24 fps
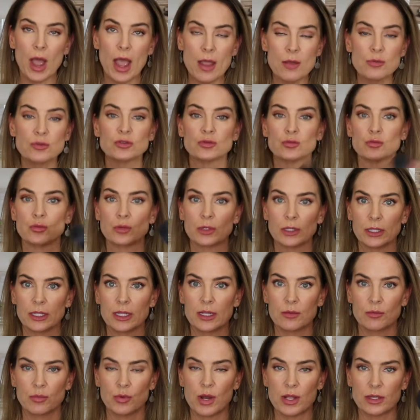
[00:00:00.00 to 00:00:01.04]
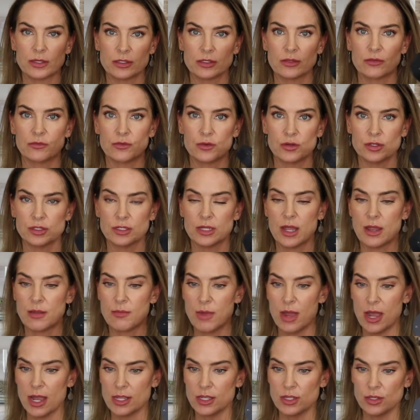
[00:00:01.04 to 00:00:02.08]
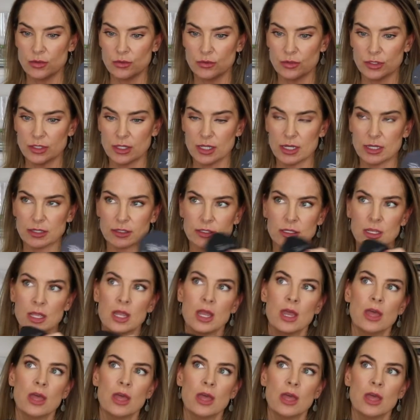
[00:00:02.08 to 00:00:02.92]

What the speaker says: was really impressed the first time I used this.